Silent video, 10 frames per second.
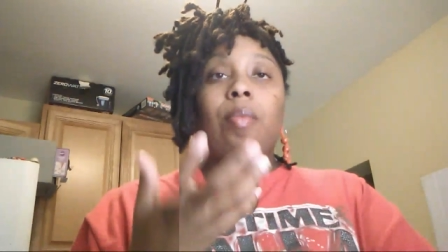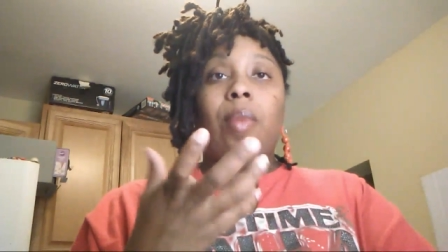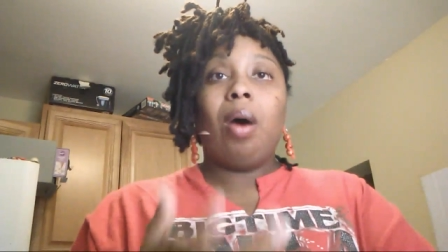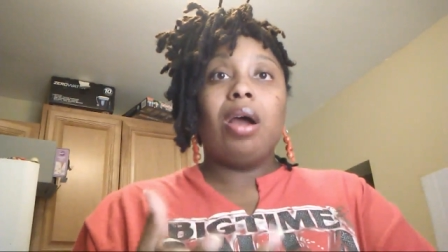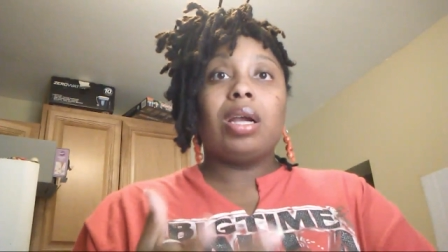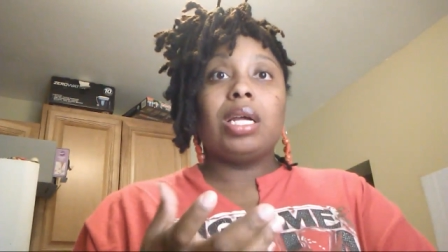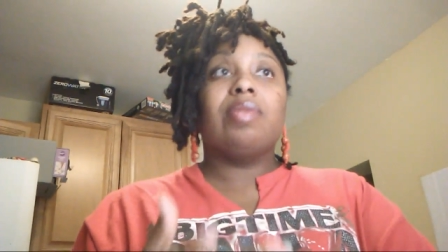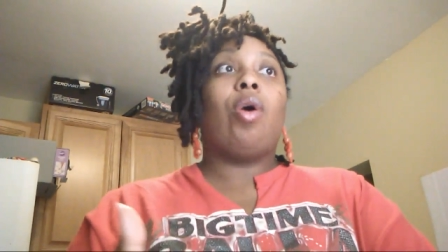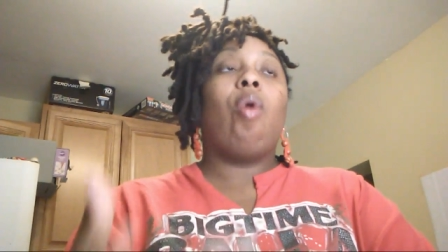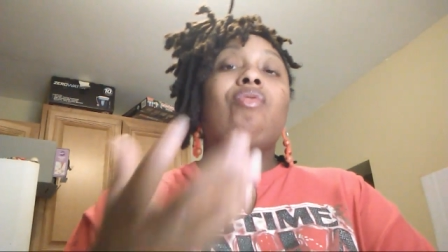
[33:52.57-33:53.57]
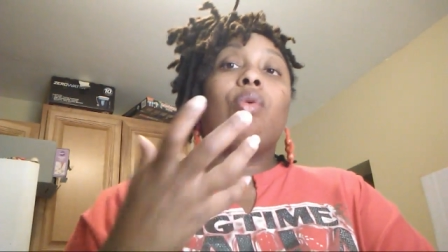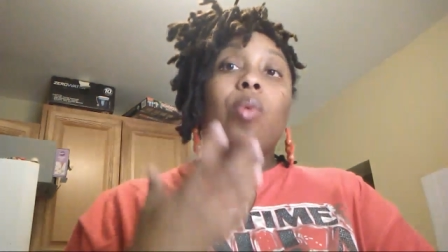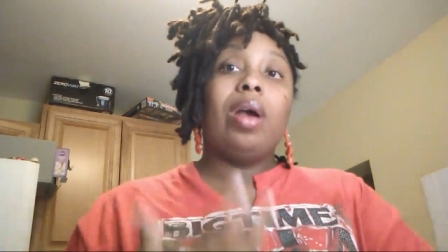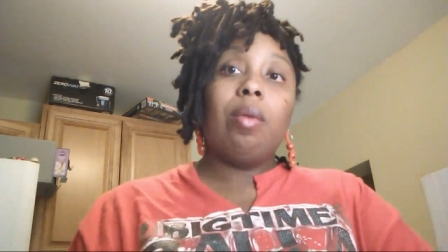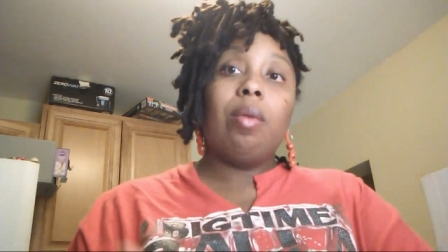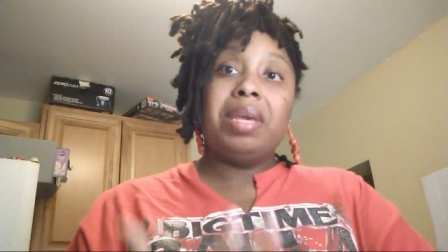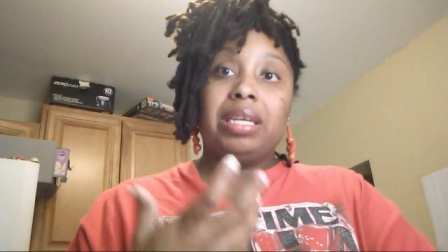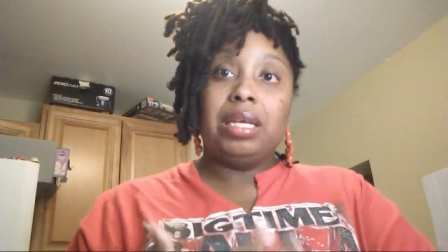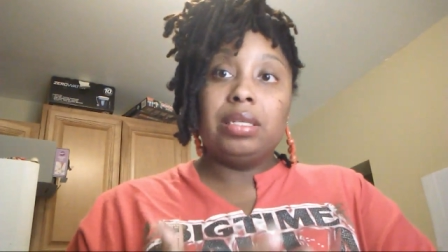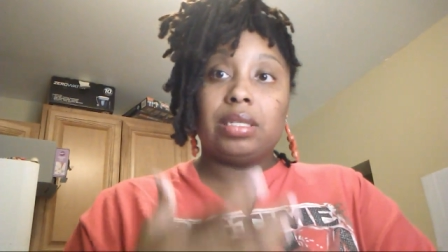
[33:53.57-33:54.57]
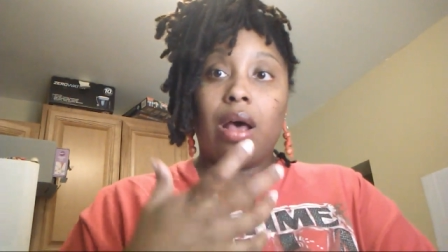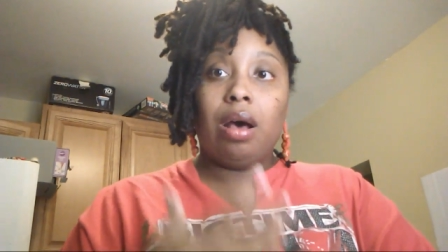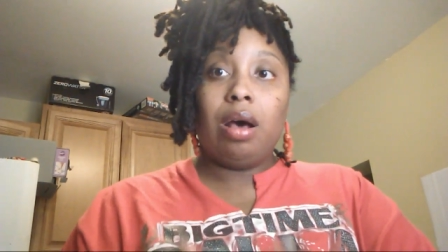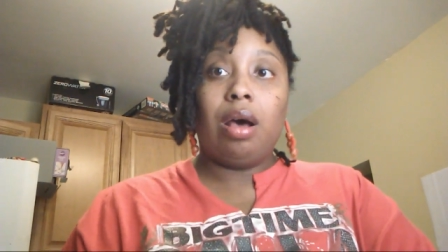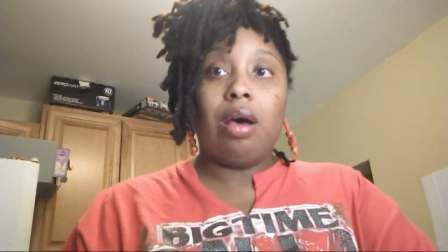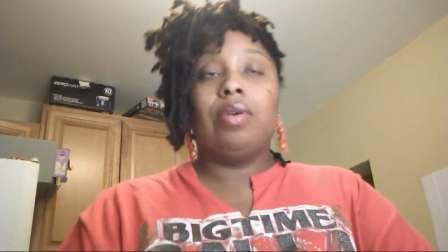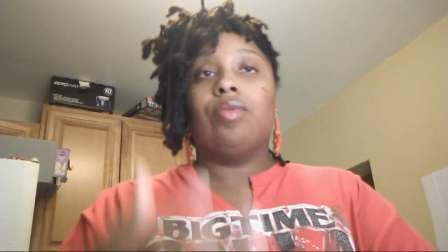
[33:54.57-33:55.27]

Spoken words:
Part of the overwhelmingness of